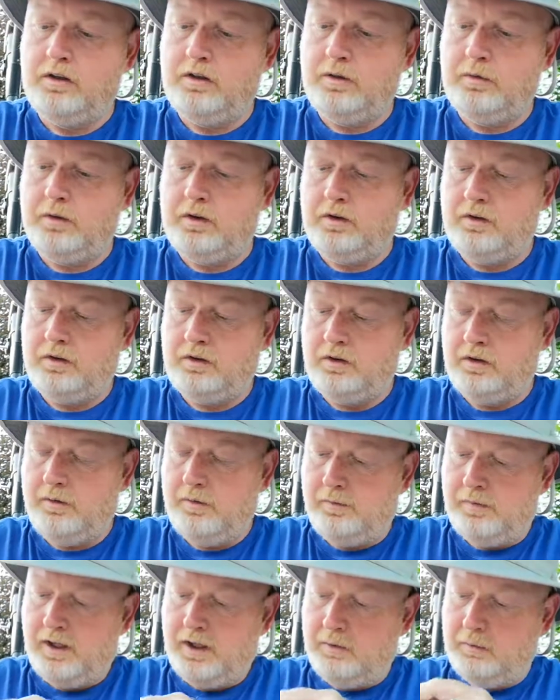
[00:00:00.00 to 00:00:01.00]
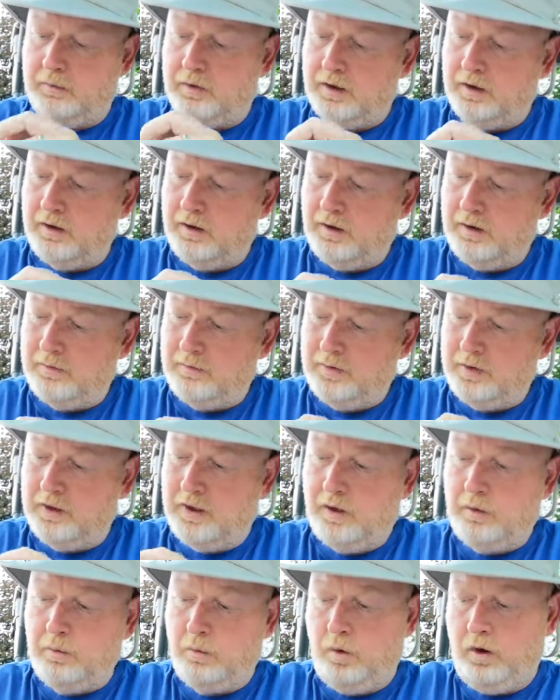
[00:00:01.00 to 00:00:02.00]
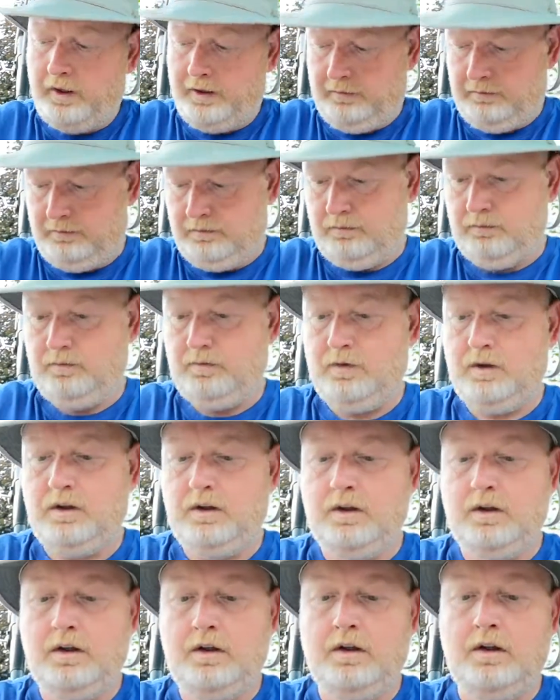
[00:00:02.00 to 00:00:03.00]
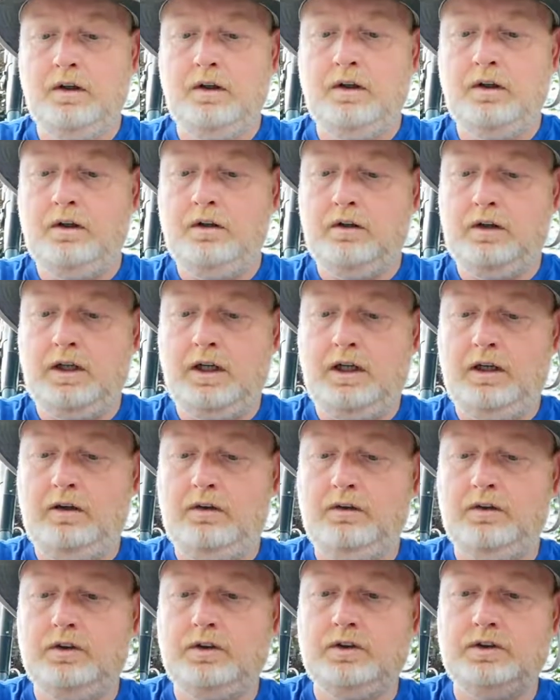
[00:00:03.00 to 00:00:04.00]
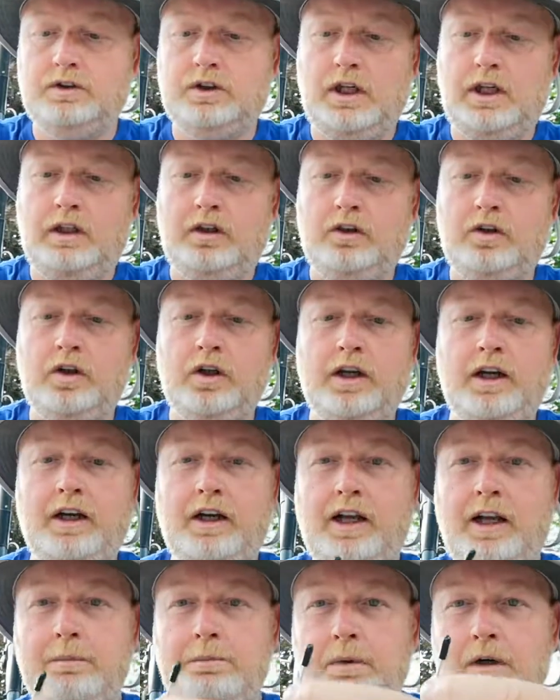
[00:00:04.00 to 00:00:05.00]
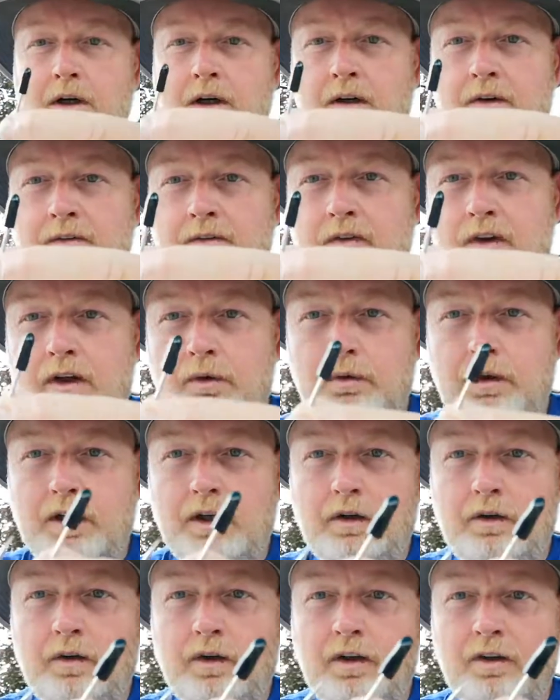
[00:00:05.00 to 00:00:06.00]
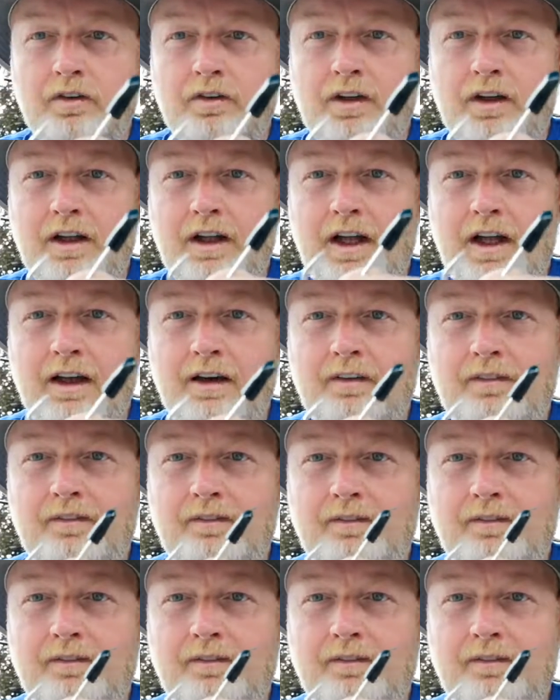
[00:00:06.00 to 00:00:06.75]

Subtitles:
Let's see how many we got. We got 1. Okay, trailer hook and a keeper. There we go, you see that?